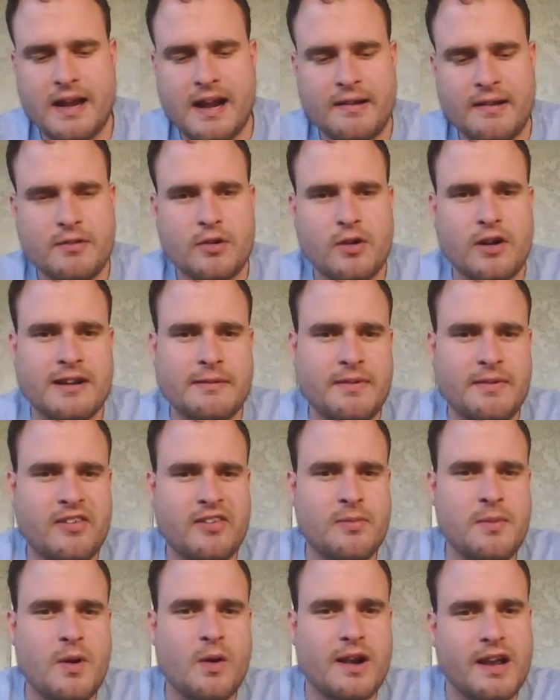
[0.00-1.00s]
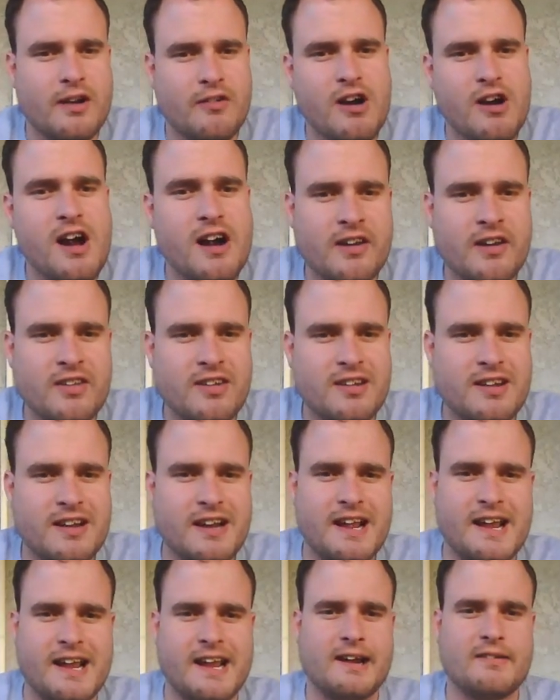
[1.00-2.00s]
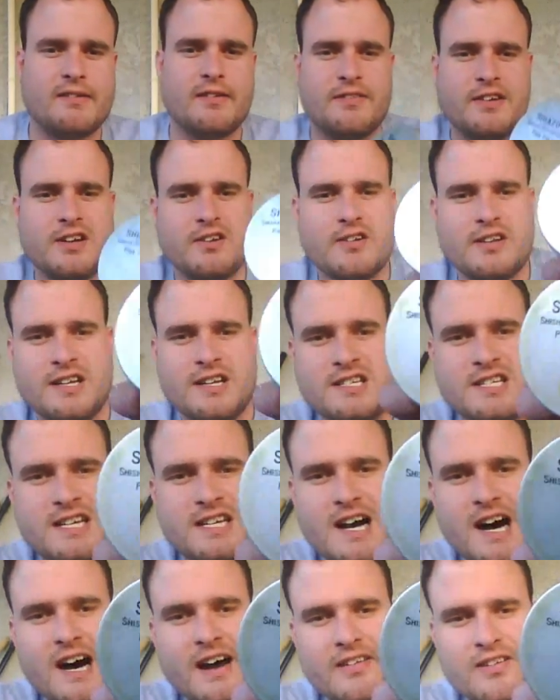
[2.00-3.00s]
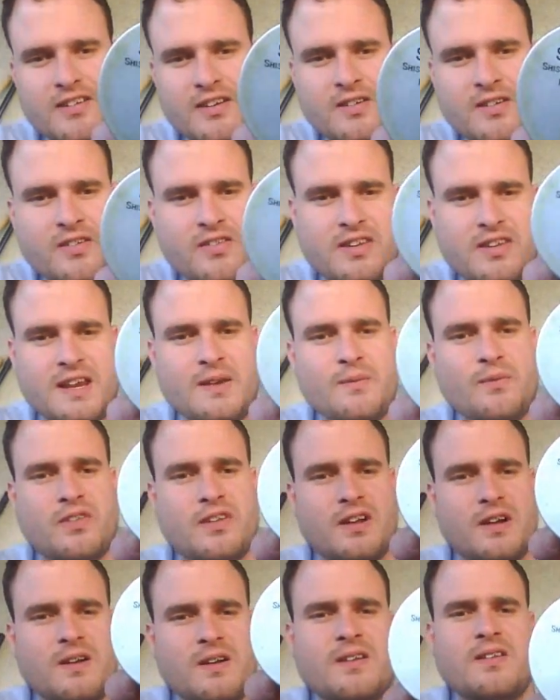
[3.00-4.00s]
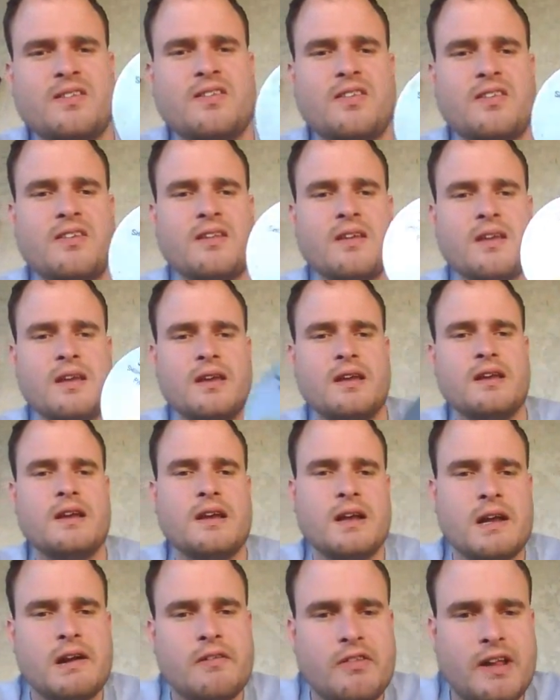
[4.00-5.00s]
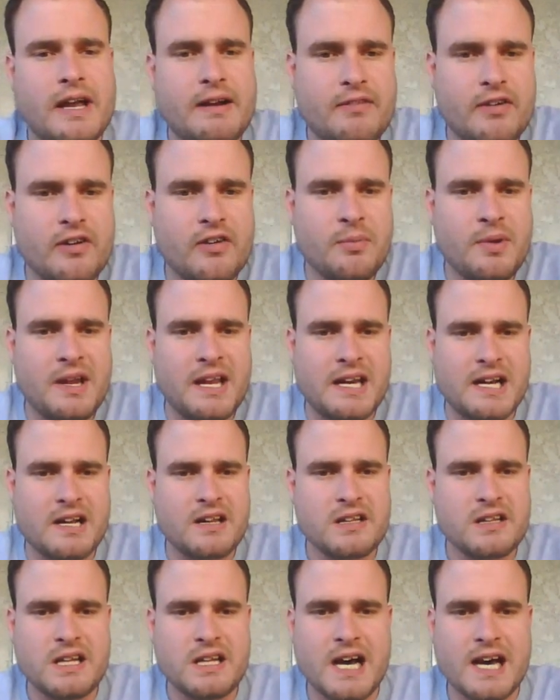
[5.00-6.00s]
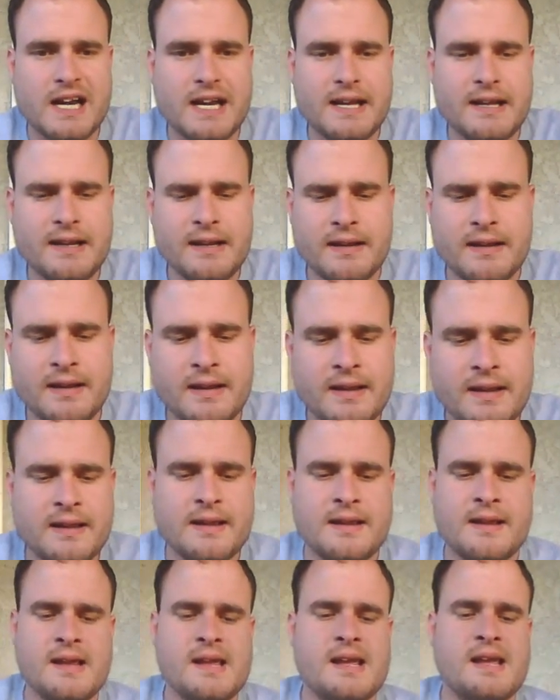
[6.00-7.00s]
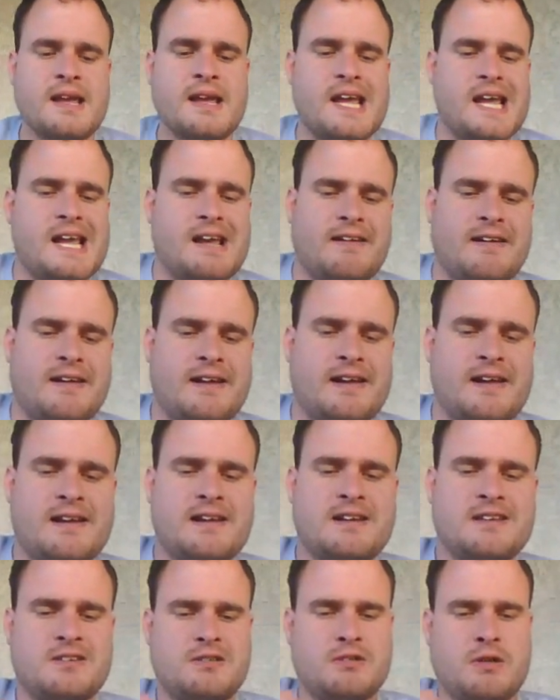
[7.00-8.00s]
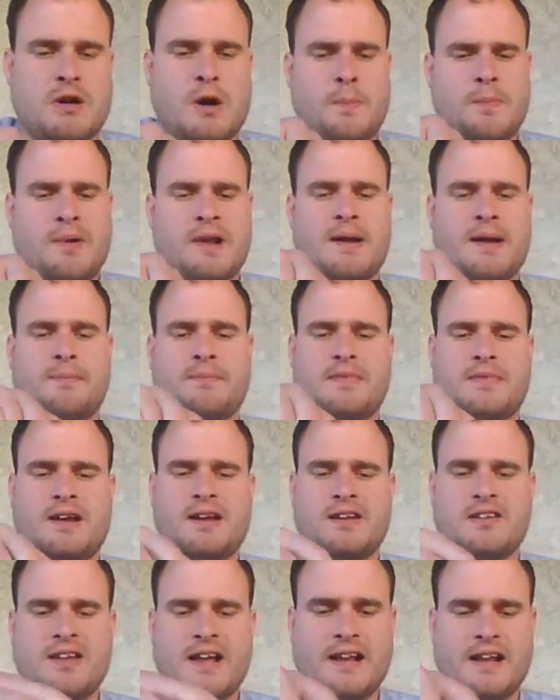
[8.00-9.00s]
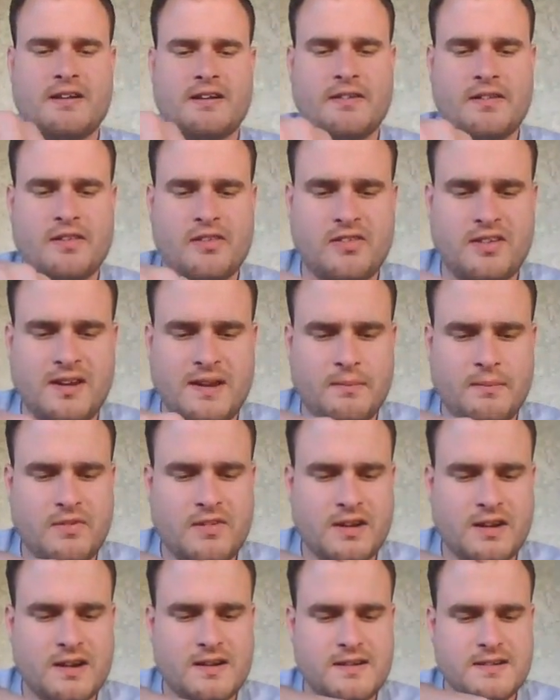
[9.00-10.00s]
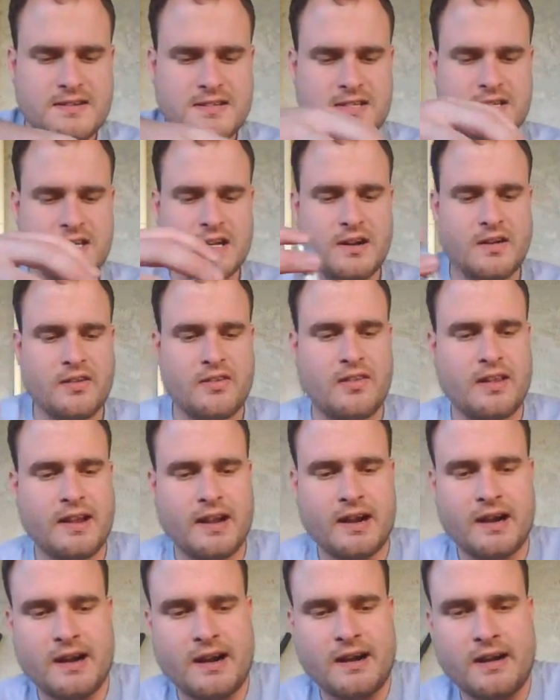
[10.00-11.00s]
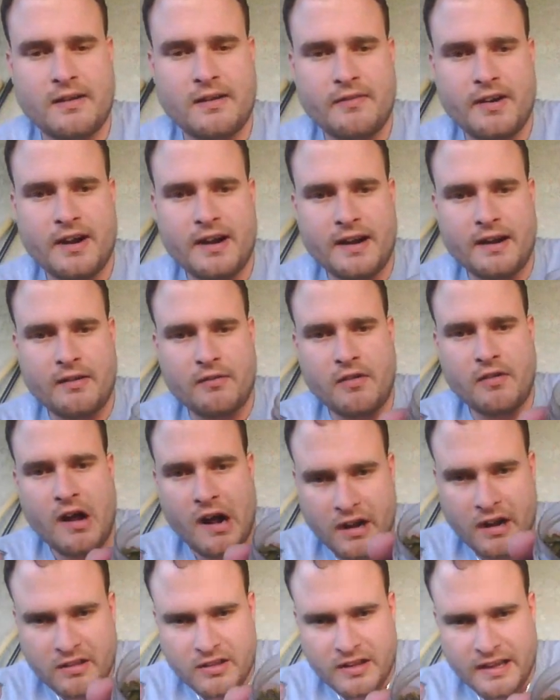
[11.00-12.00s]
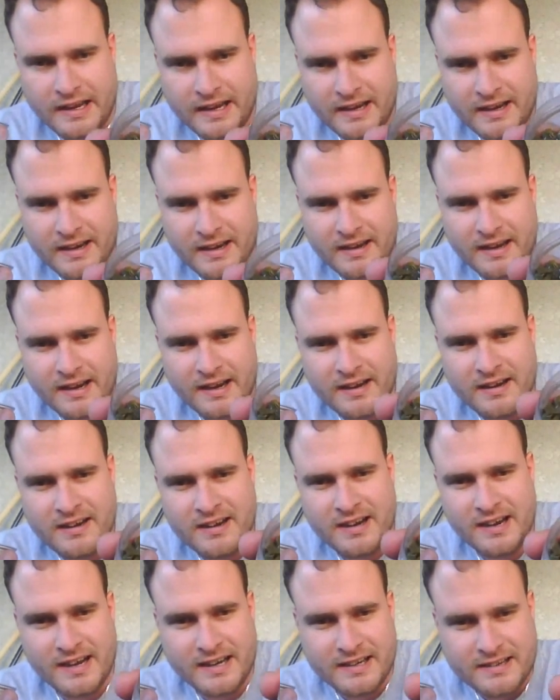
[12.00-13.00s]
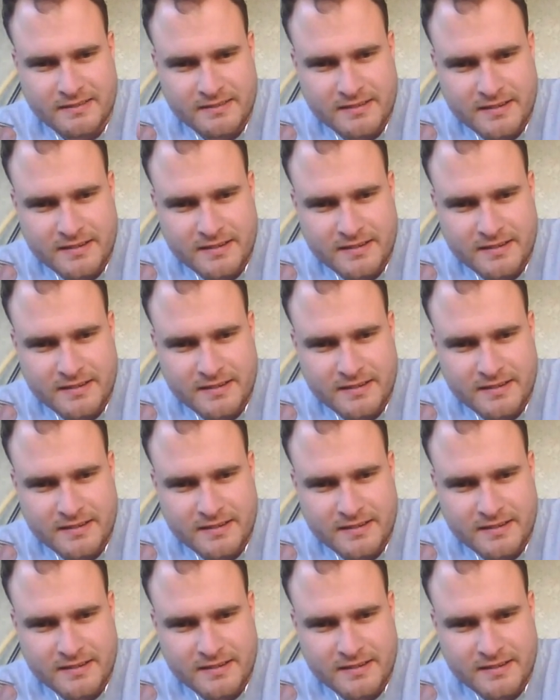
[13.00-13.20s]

I'm going to be smoking rocks today, reviewing the Shiazo Steam Stones, flavors Pina Colada. As you open up the container of the Steam Stones, you notice they are very rock-like cut